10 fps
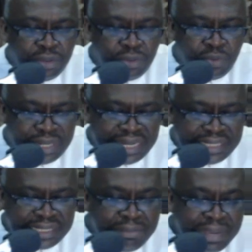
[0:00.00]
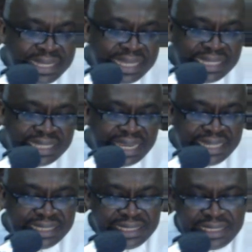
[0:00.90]
When I say male gender
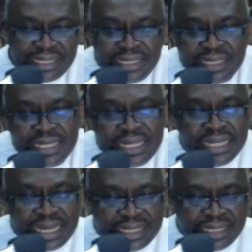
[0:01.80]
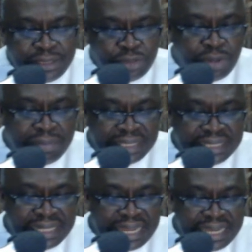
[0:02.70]
entity, seed entity, raw
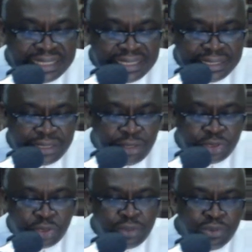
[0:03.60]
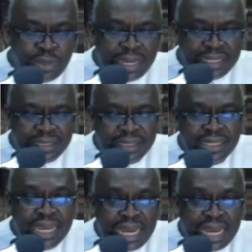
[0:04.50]
material entity, or software entity,